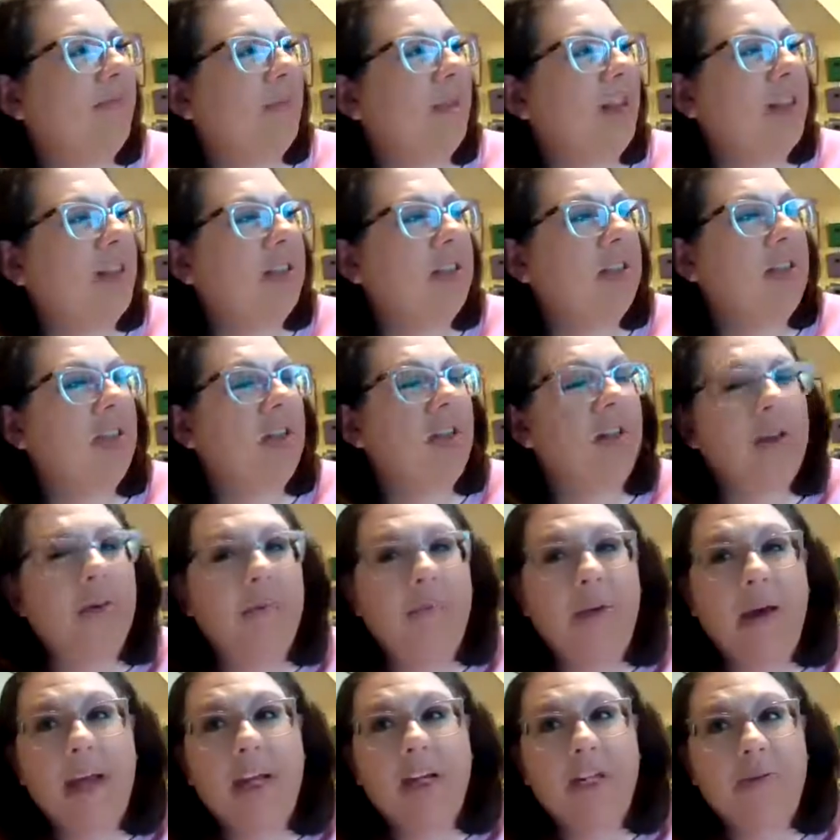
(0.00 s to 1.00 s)
Let's turn the
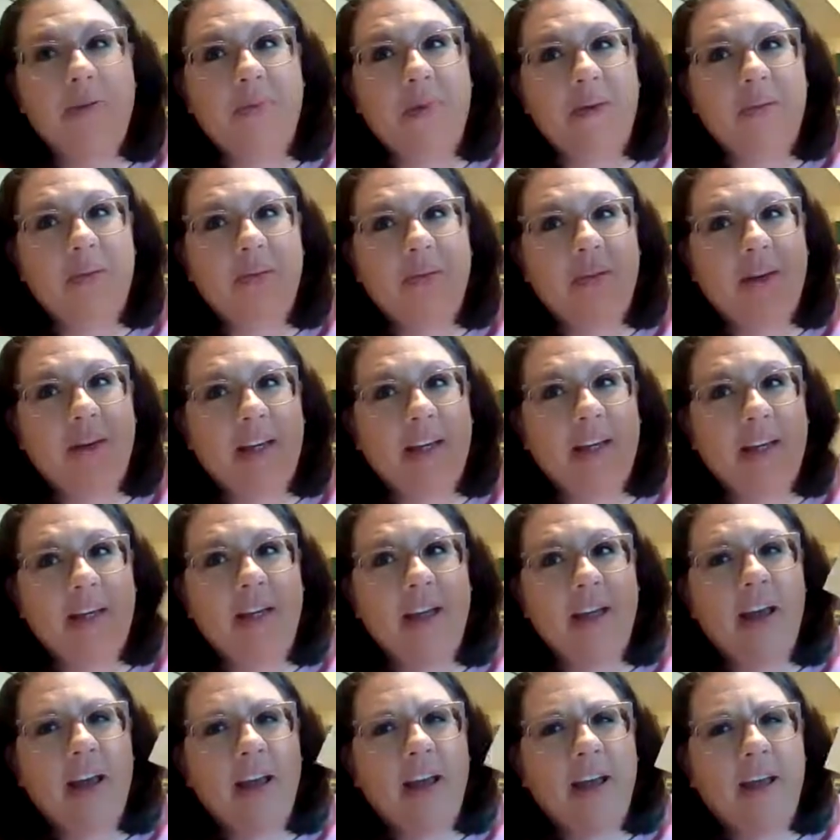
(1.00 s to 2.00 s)
page and maybe we can
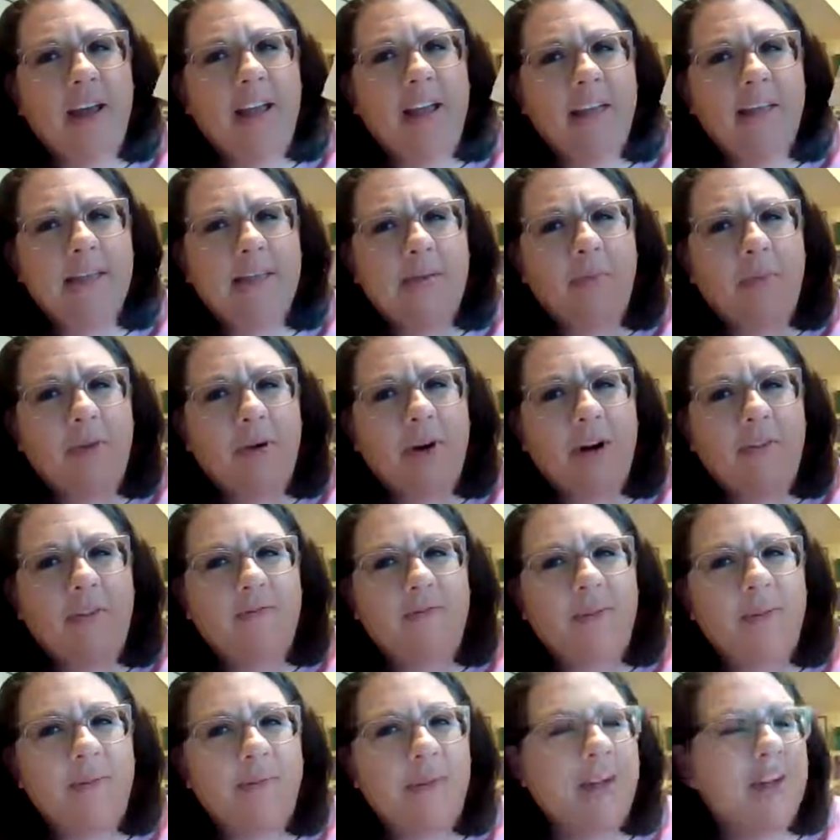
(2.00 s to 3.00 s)
get some more
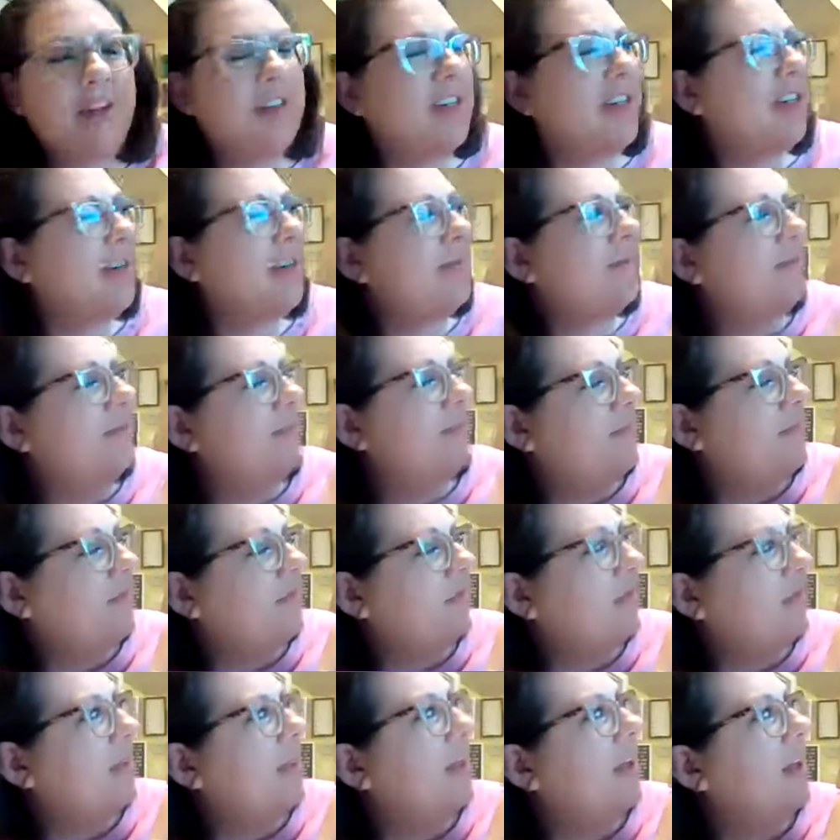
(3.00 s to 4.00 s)
information.
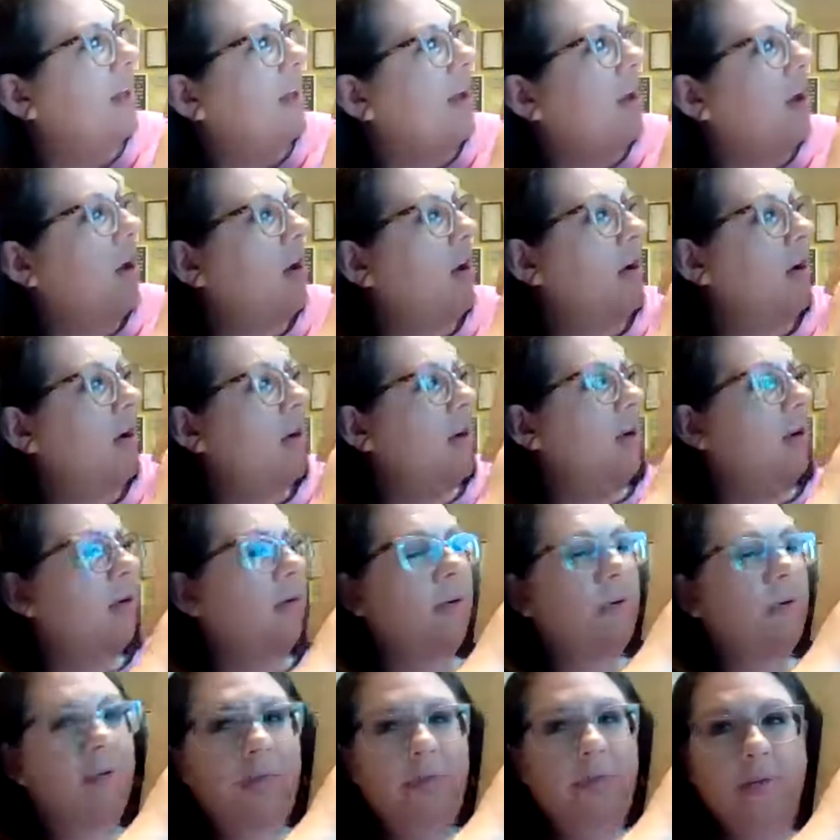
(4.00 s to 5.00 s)

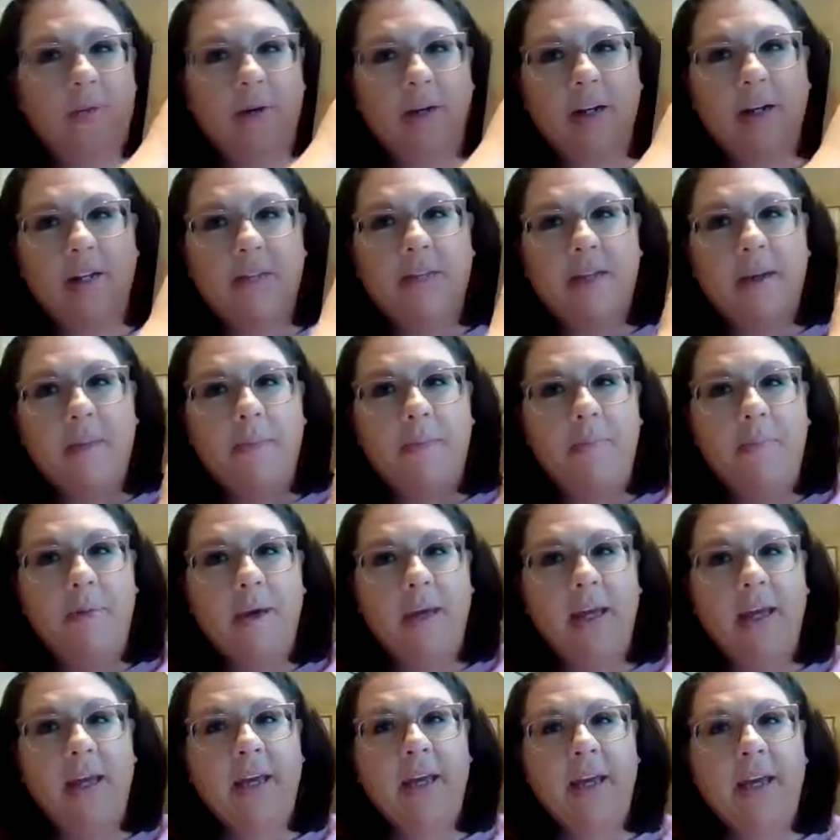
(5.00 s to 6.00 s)
Oh, here's a
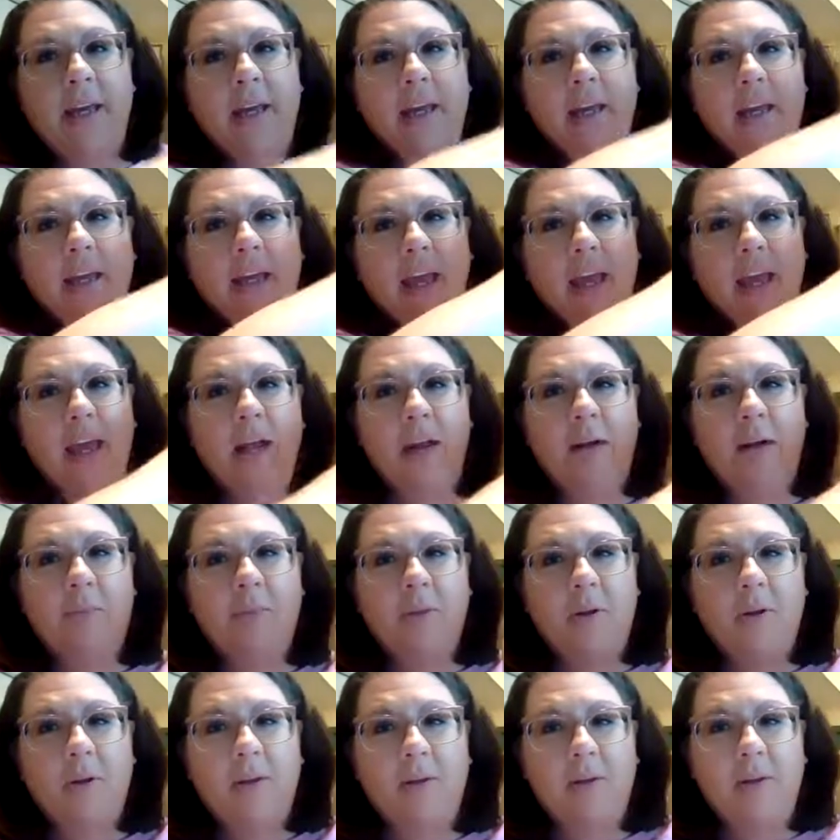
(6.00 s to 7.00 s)
big
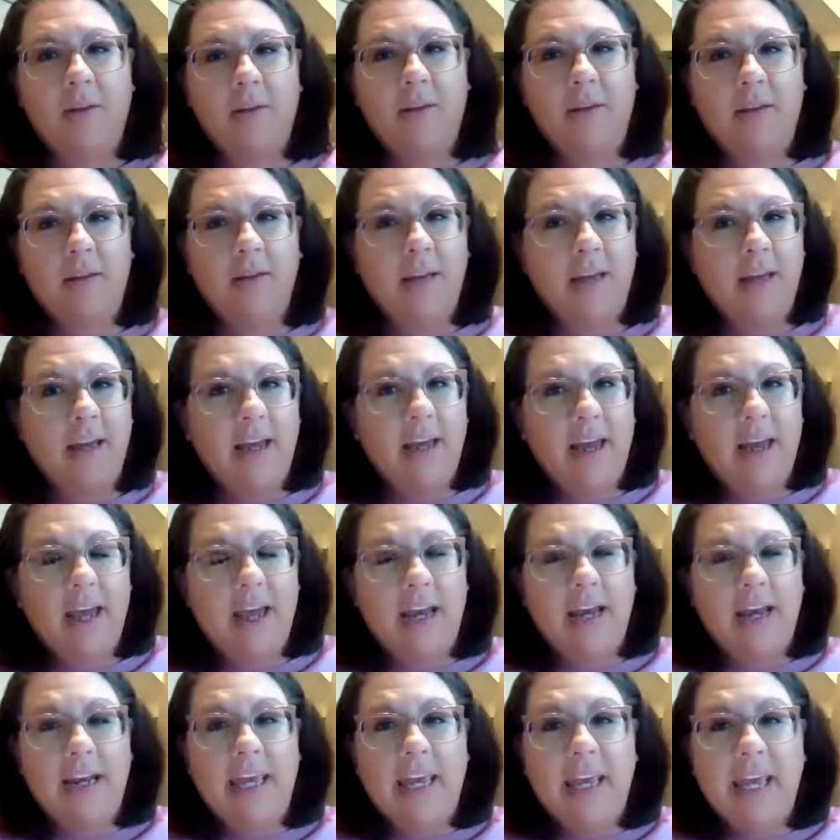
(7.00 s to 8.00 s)
animal,
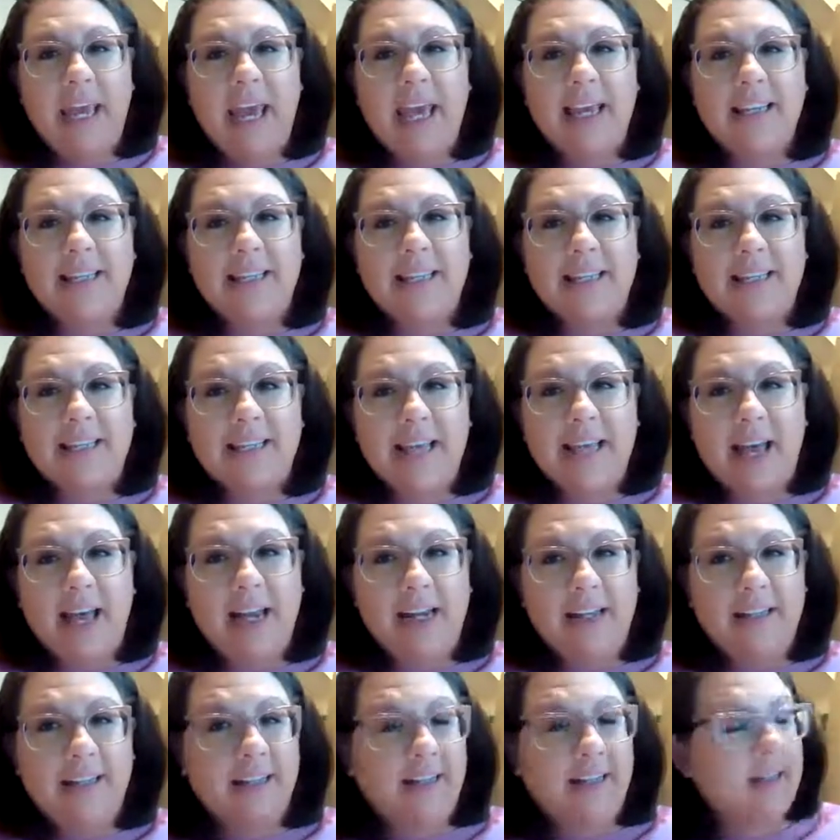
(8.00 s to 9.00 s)
and he has a
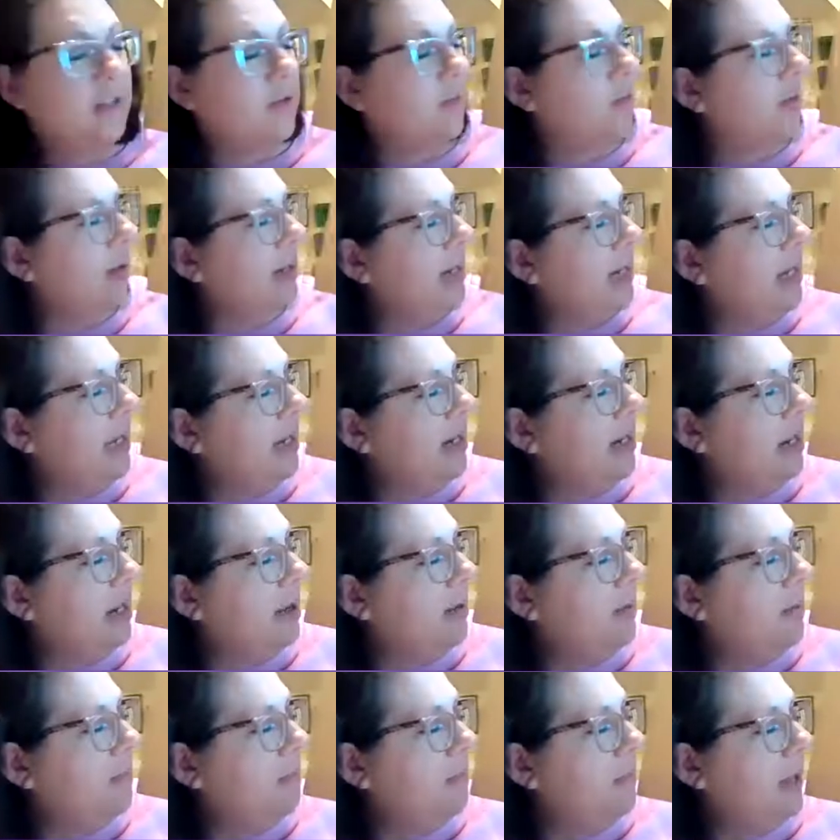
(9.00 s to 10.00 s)
sign. Let's read it.
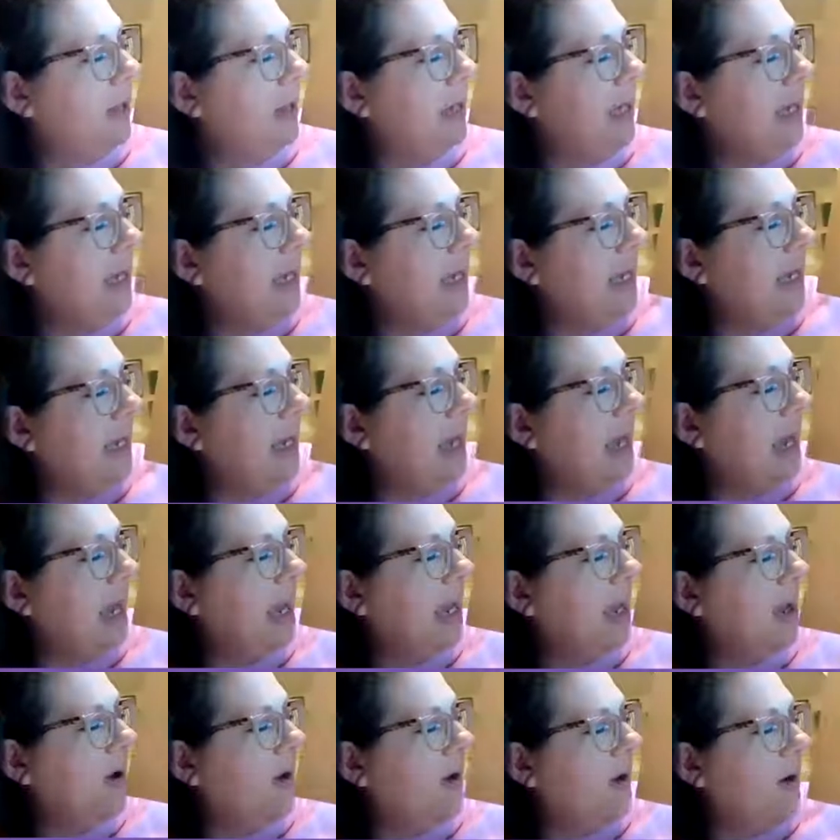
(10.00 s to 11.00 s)

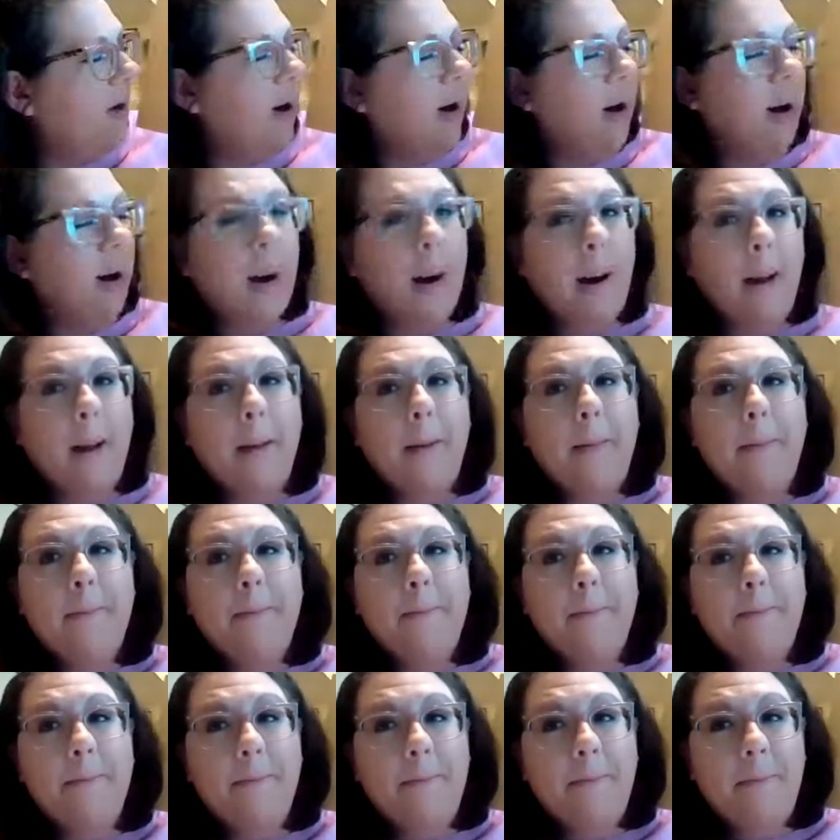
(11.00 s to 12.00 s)
B-E-A-R,
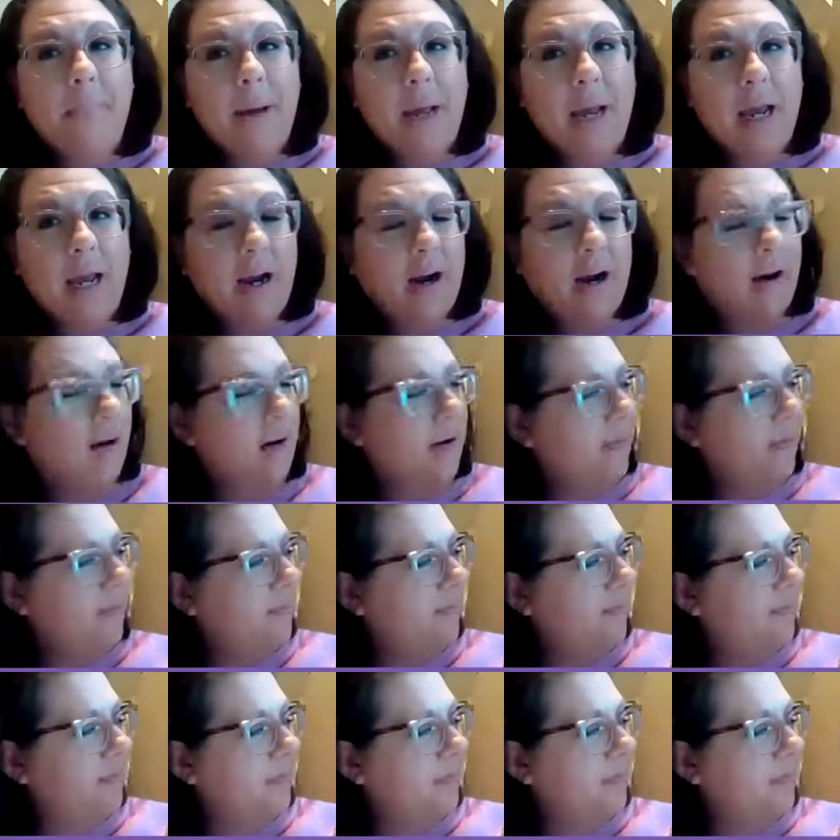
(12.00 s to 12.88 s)
bear.